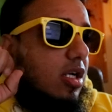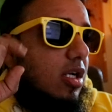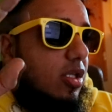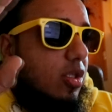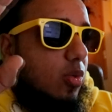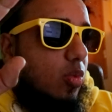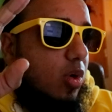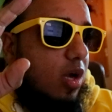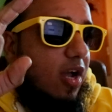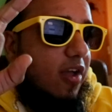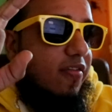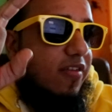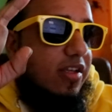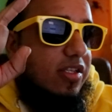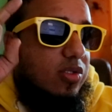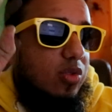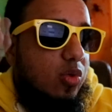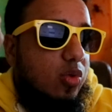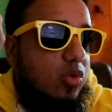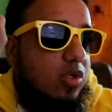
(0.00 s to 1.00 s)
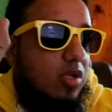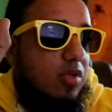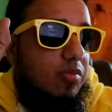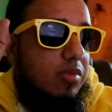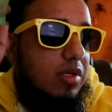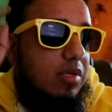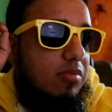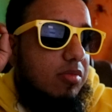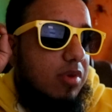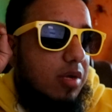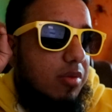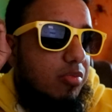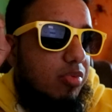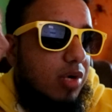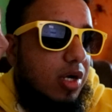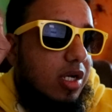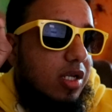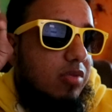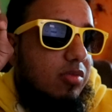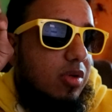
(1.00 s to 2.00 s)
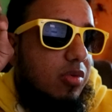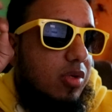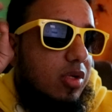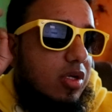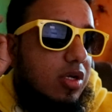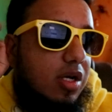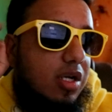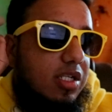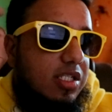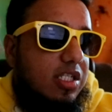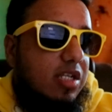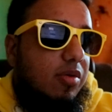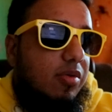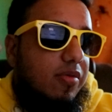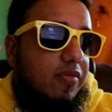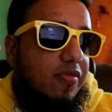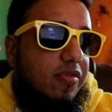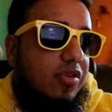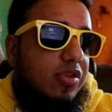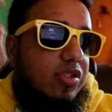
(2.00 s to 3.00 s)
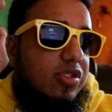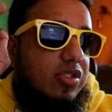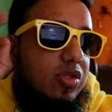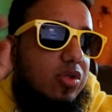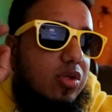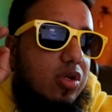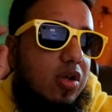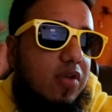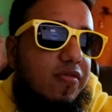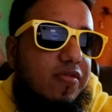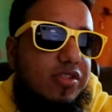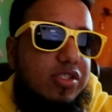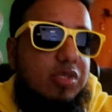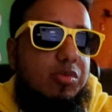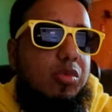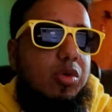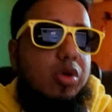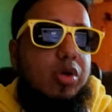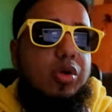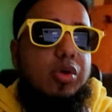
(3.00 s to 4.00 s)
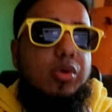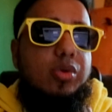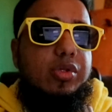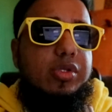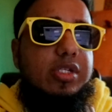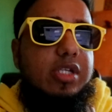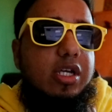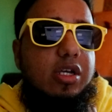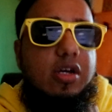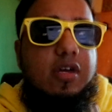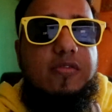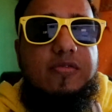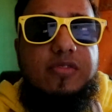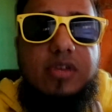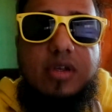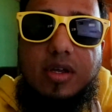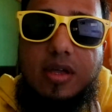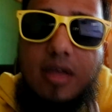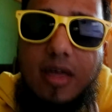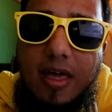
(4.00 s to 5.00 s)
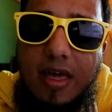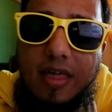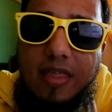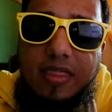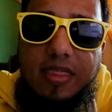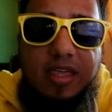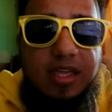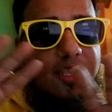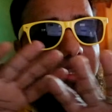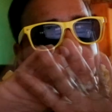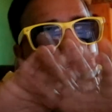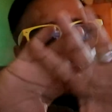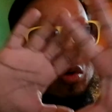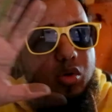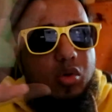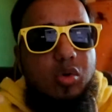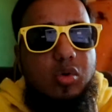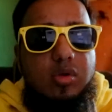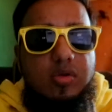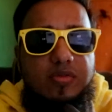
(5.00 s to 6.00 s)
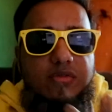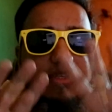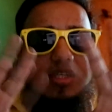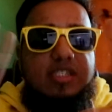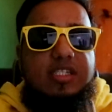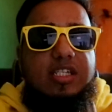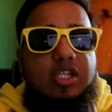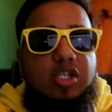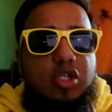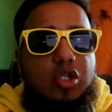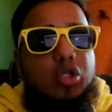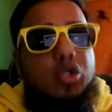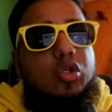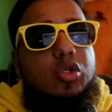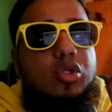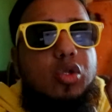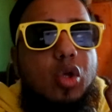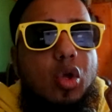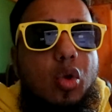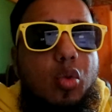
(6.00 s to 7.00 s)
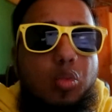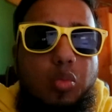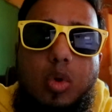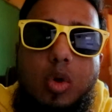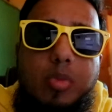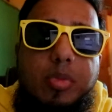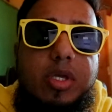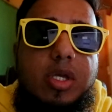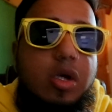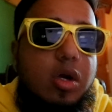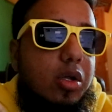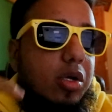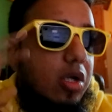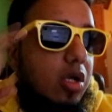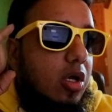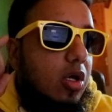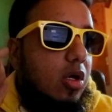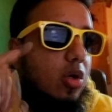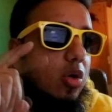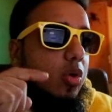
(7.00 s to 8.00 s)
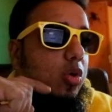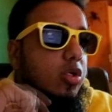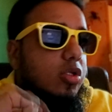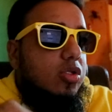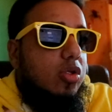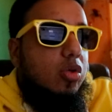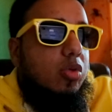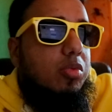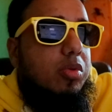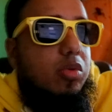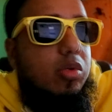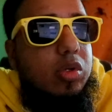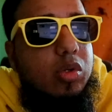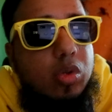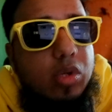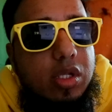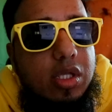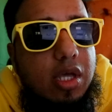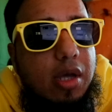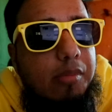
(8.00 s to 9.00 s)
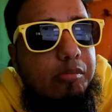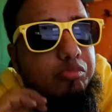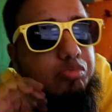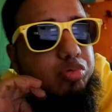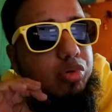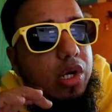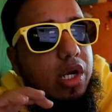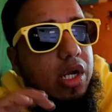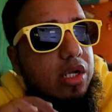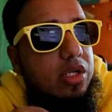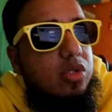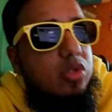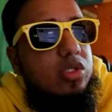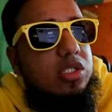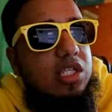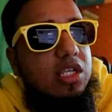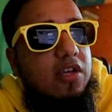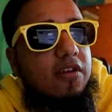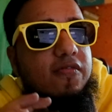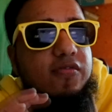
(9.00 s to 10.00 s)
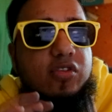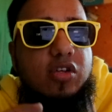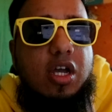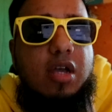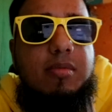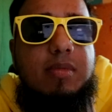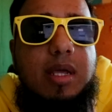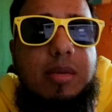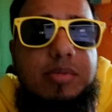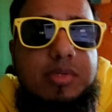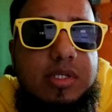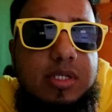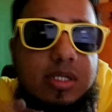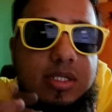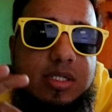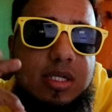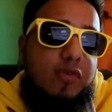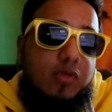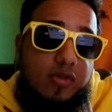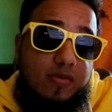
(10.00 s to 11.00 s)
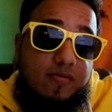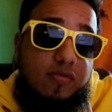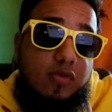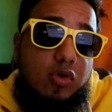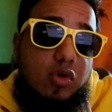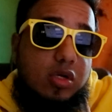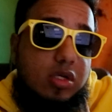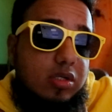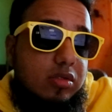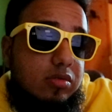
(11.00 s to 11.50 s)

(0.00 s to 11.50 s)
The wife has ordered me my brand new memory card. It's coming very soon, hopefully tomorrow or the day after, and then all of these issues will be gone. Also, we'll be recording a brand new set of time lapses for the vlog